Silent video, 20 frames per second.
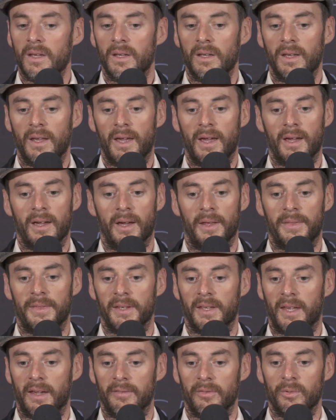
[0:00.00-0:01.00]
Yeah, I
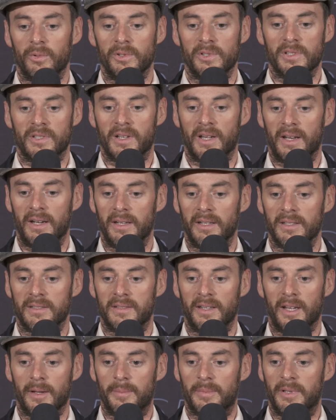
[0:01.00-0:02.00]
think everyone just kind of
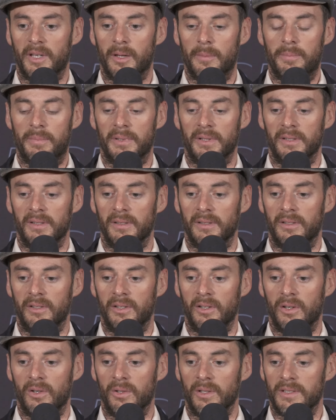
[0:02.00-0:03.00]
gets amped up and, you
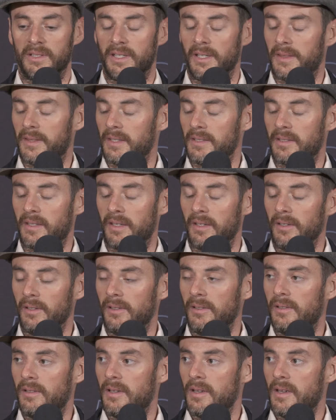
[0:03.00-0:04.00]
know, let's get this
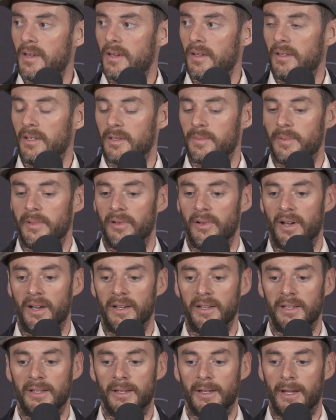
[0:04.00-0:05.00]
kill, let's be
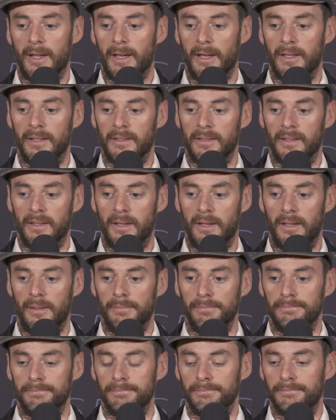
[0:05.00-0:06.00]
ready. And,
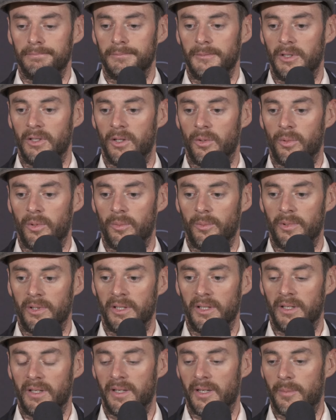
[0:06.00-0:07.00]
you know, when
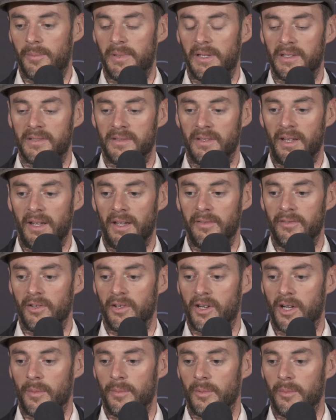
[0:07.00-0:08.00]
we get a big save or a
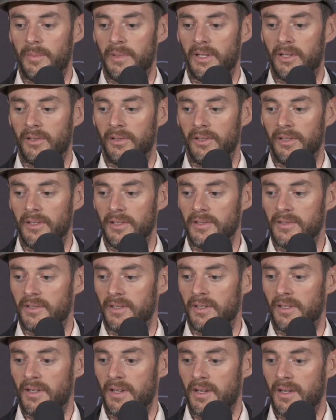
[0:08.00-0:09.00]
couple of big clears,
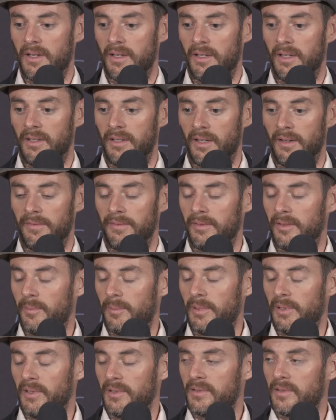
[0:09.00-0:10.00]
it definitely
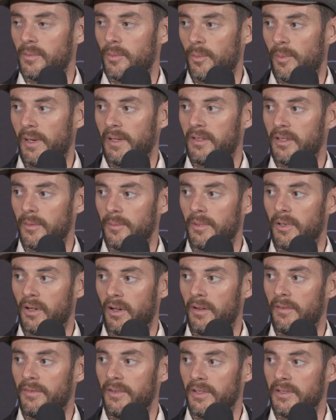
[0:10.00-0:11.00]
builds some momentum and
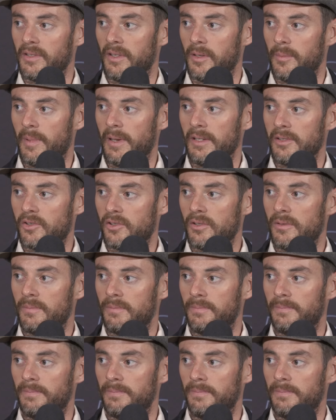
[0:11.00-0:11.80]
confidence on the bench.